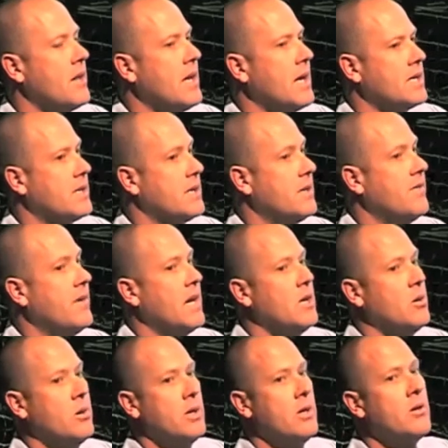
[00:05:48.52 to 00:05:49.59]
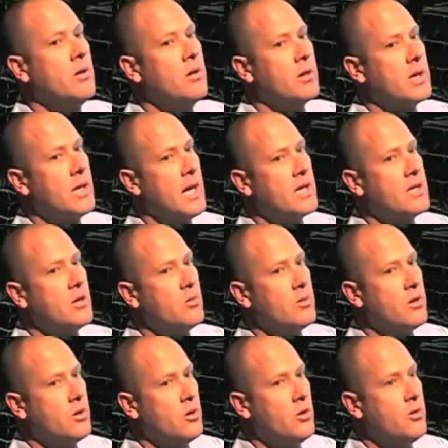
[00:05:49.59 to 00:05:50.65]
they see the value in connecting with
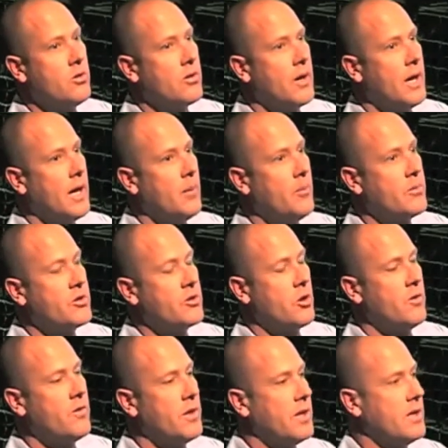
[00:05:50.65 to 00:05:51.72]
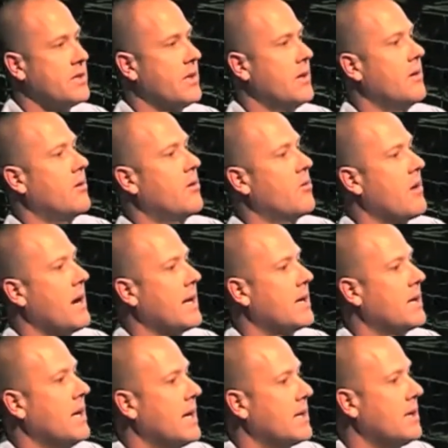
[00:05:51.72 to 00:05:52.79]
the youth. Surfing is a great
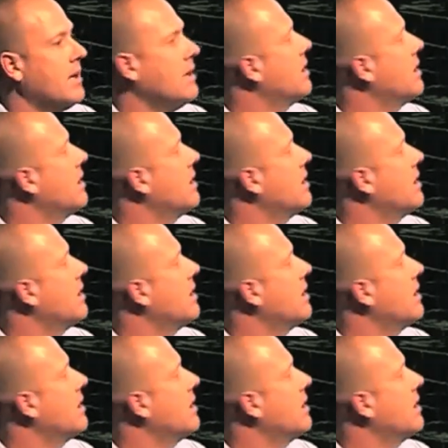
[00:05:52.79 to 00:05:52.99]
connector,